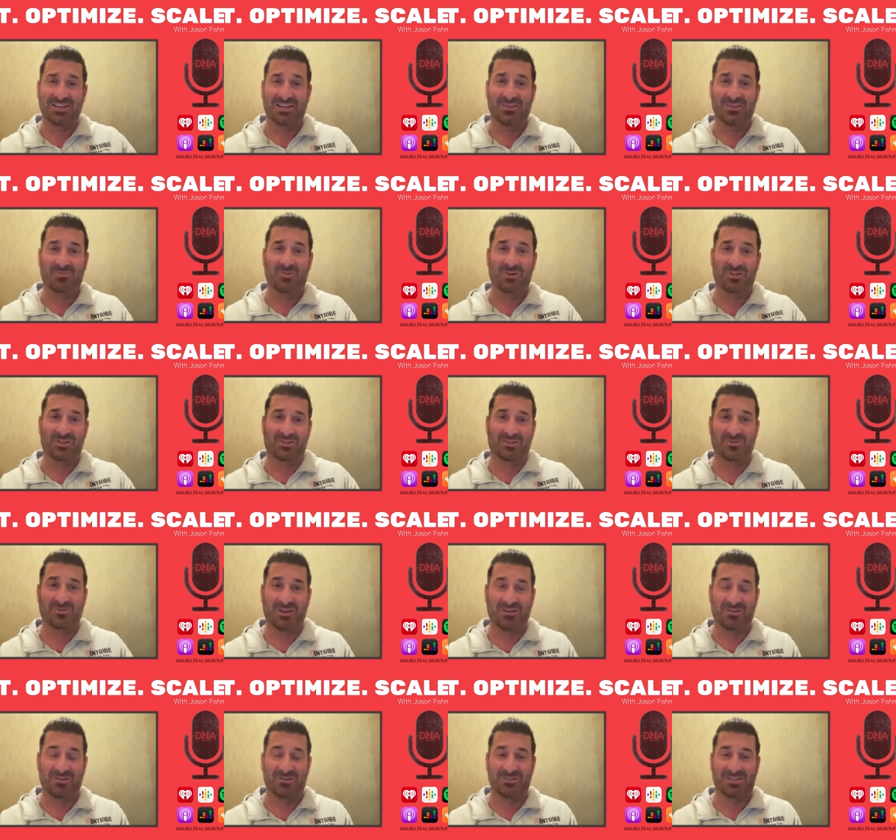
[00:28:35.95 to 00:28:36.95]
And one of the
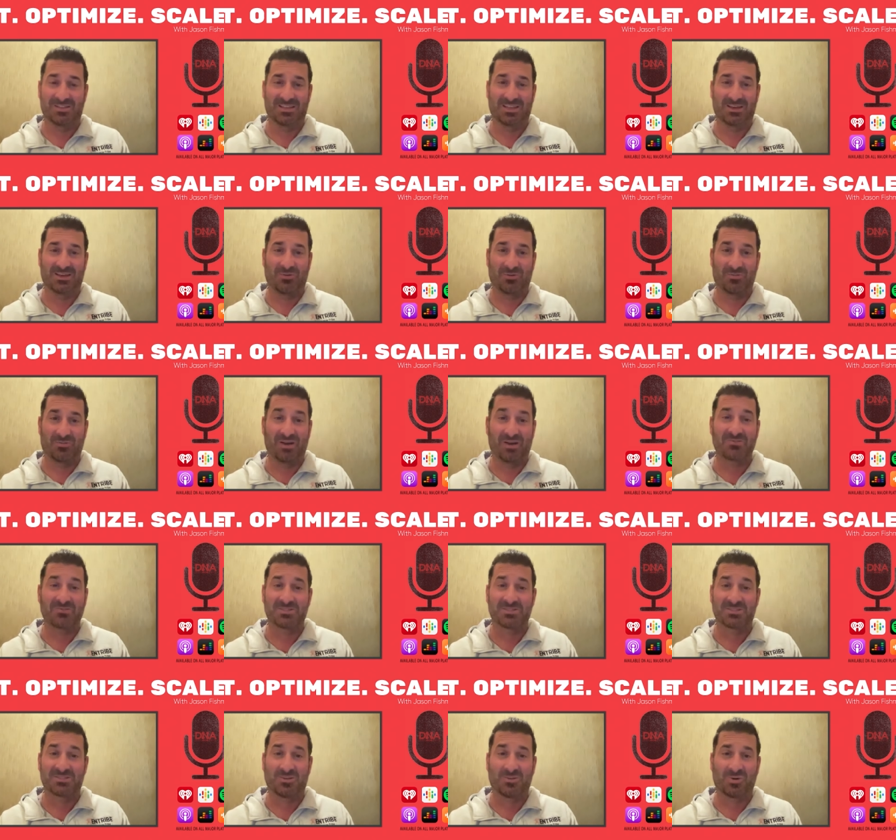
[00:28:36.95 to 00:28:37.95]
creators that they were about to
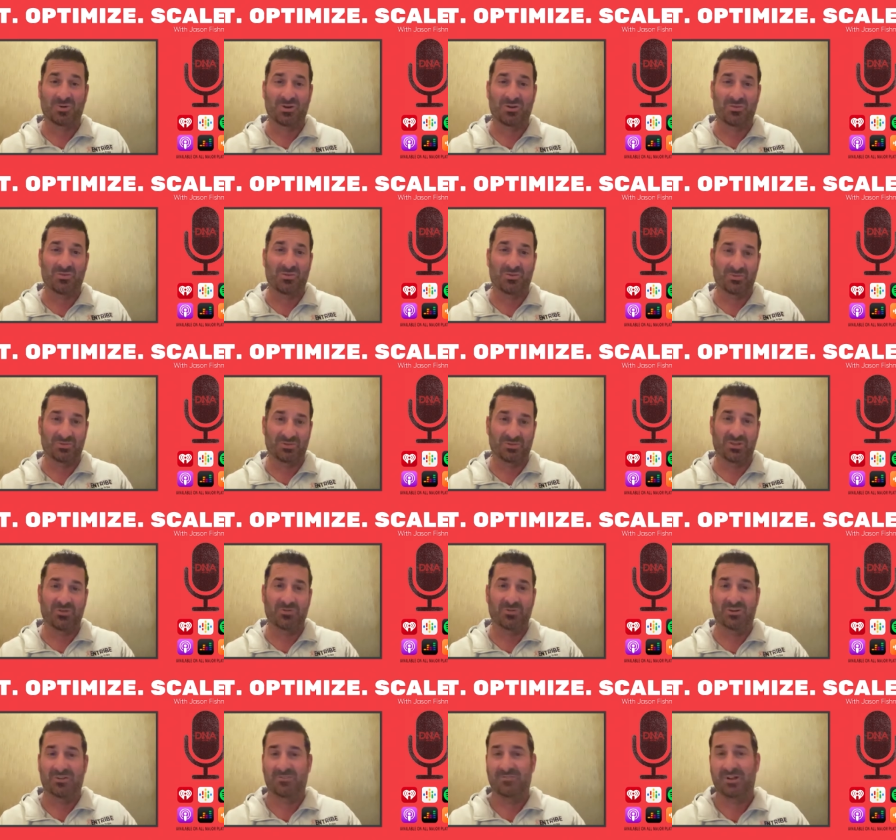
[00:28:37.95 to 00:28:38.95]
start working with was a
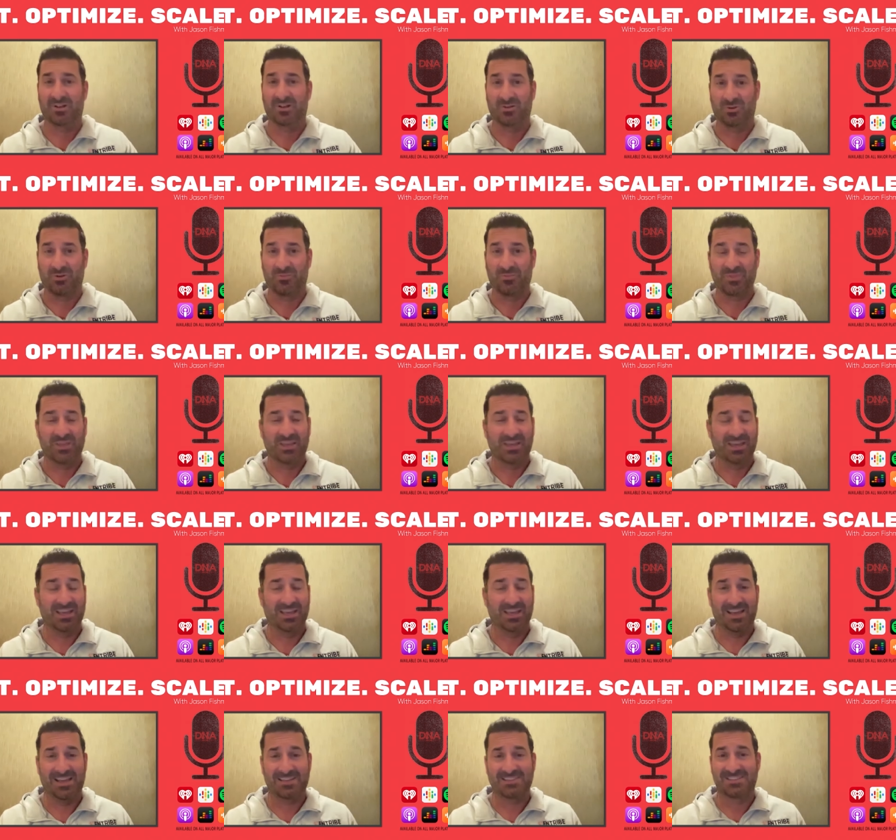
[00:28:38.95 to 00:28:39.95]
QAnon follower.
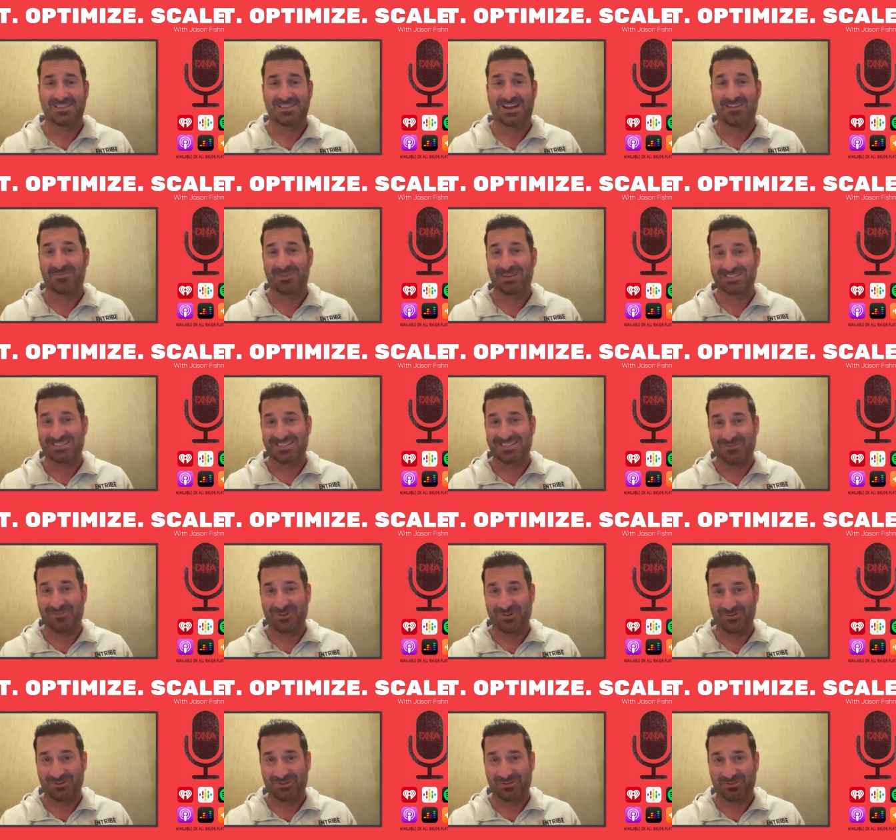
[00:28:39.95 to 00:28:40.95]
And that did not resonate
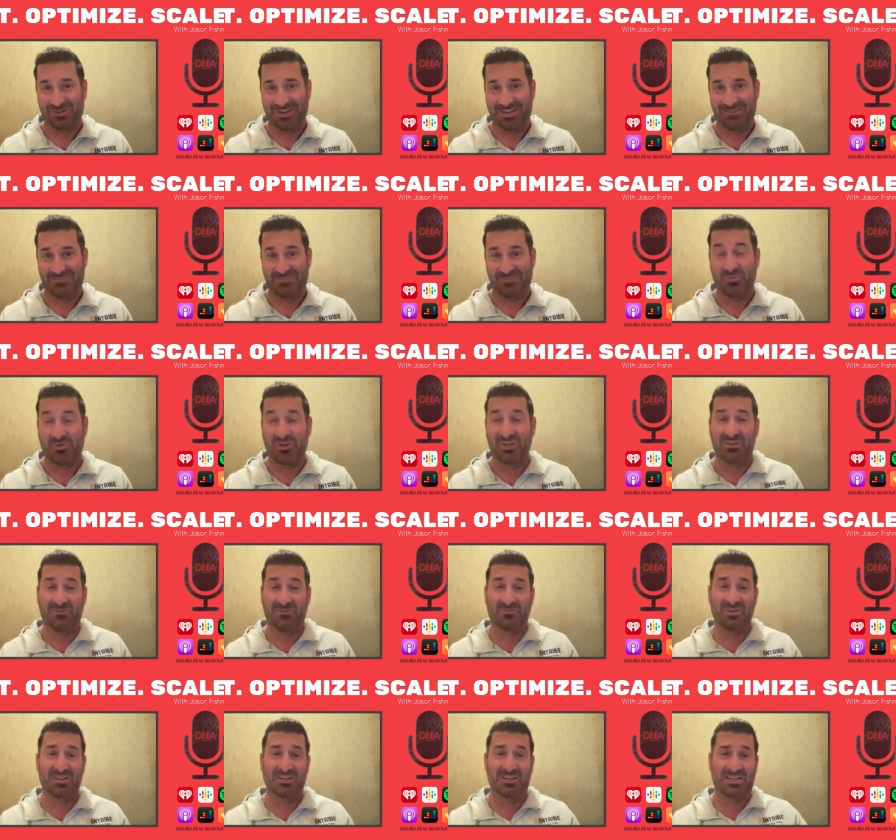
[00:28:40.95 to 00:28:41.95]
well with the brand. But we didn't
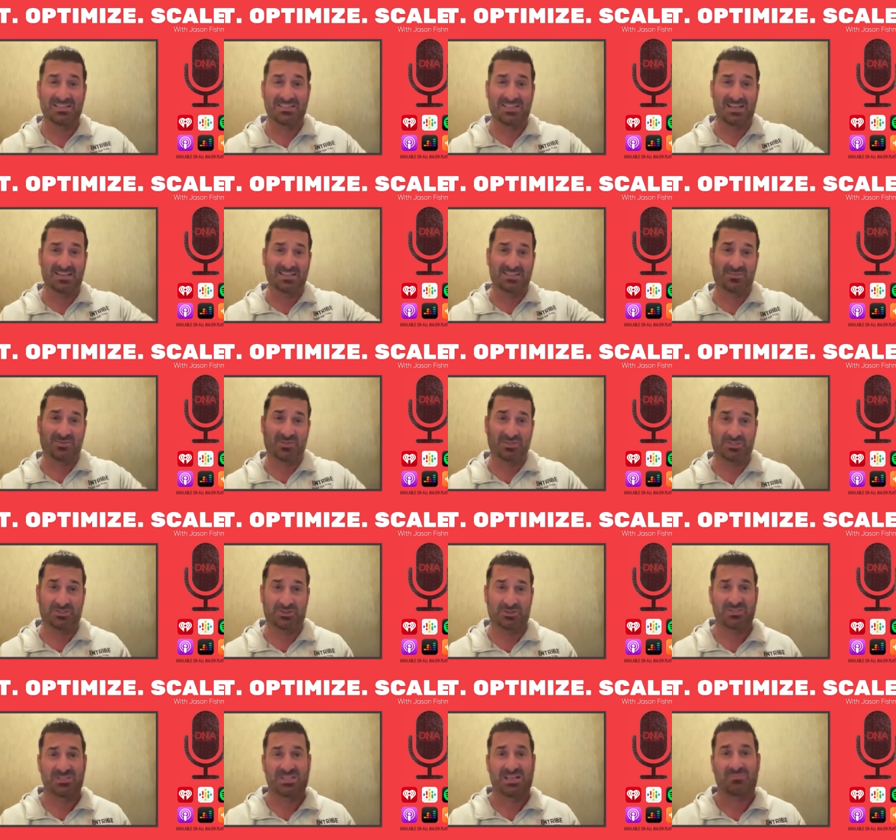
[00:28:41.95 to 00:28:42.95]
realize that until we
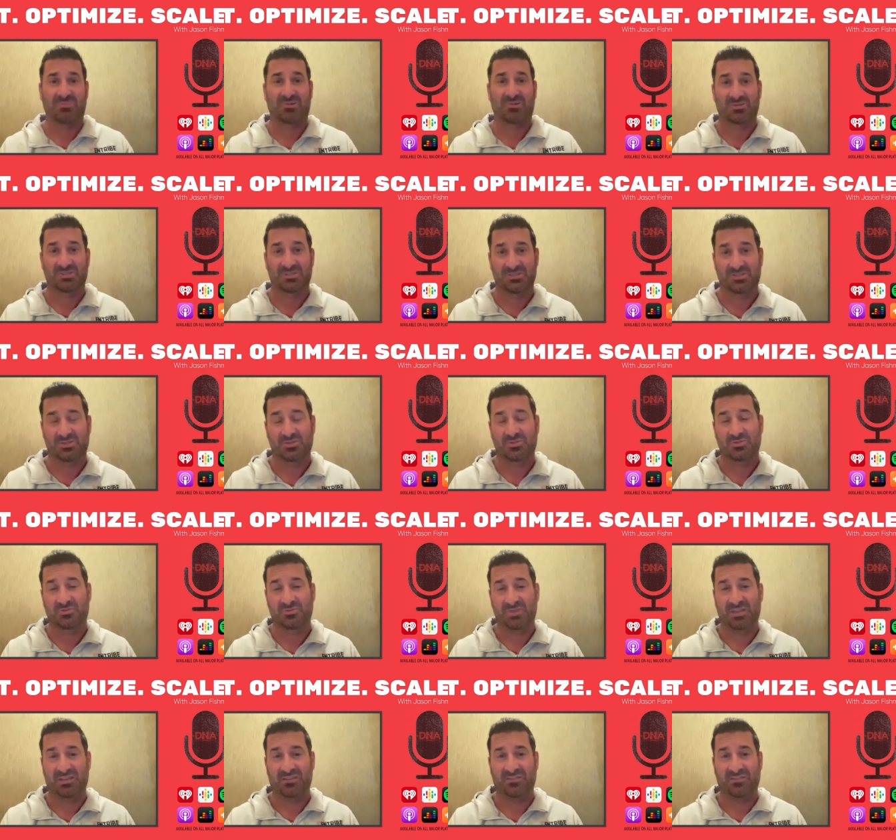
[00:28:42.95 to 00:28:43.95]
searched that person's social
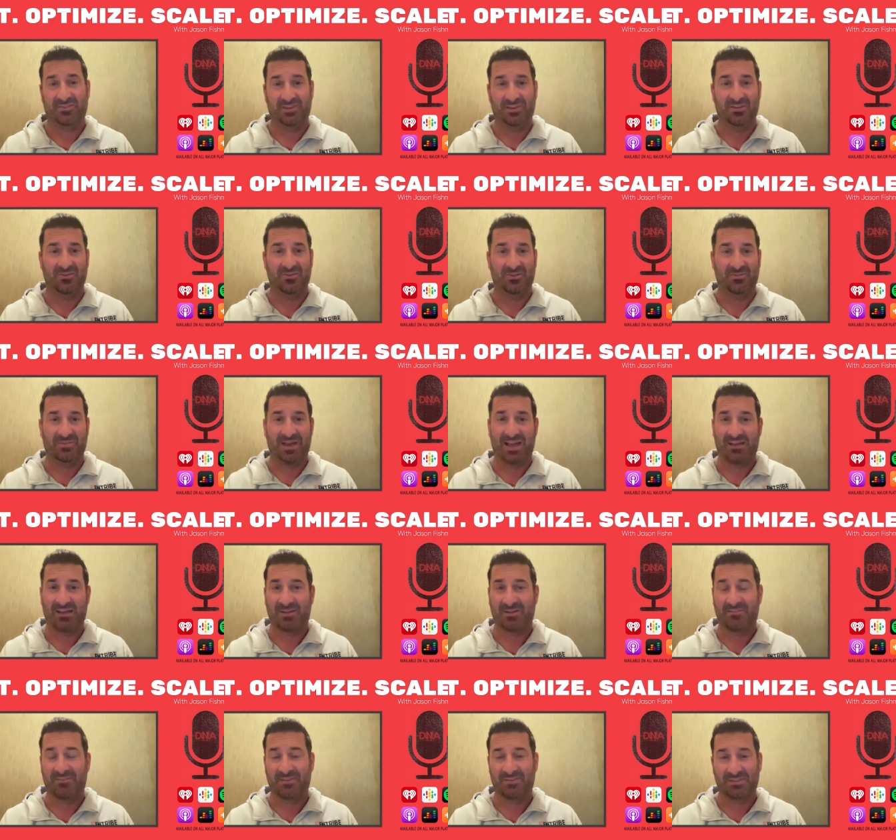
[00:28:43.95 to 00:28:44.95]
media feed going back
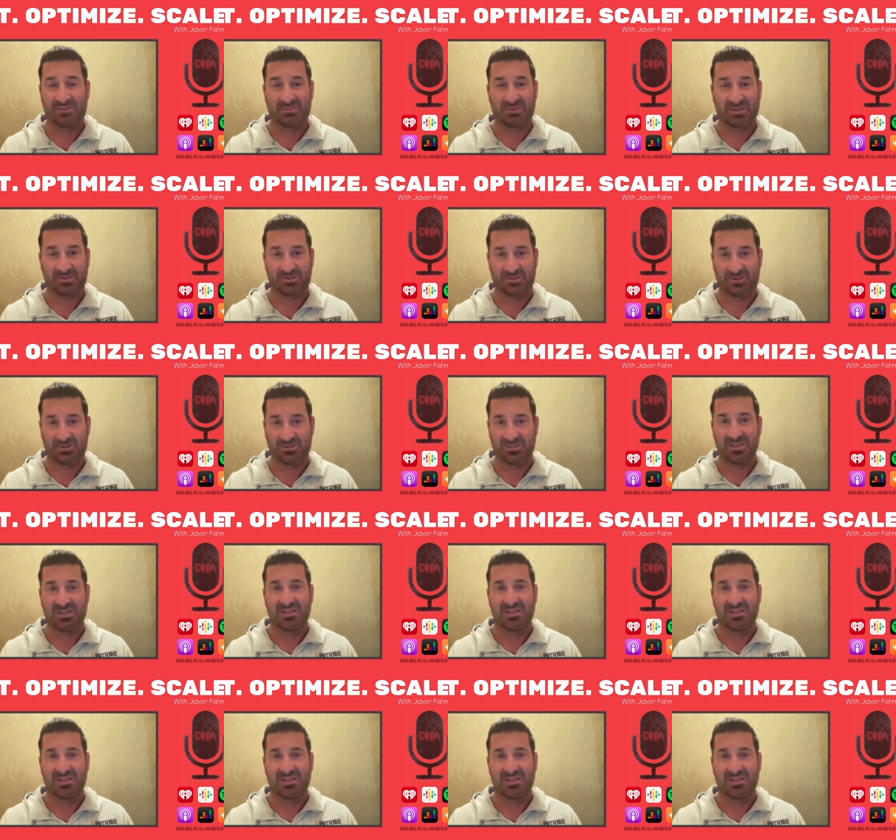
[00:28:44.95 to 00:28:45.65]
about 50 pictures.